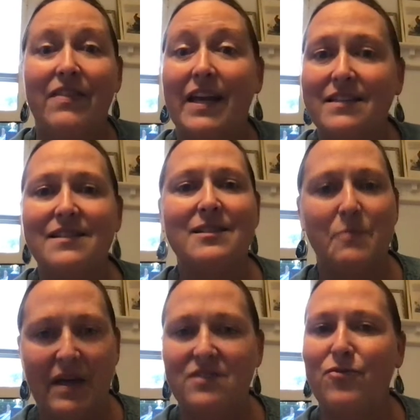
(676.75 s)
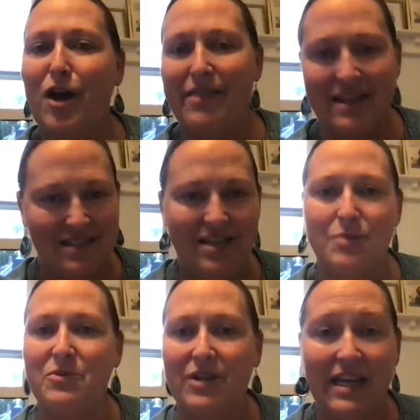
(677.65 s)
That is a space for authentic
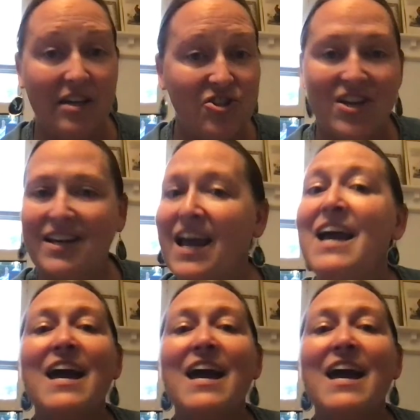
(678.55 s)
communication.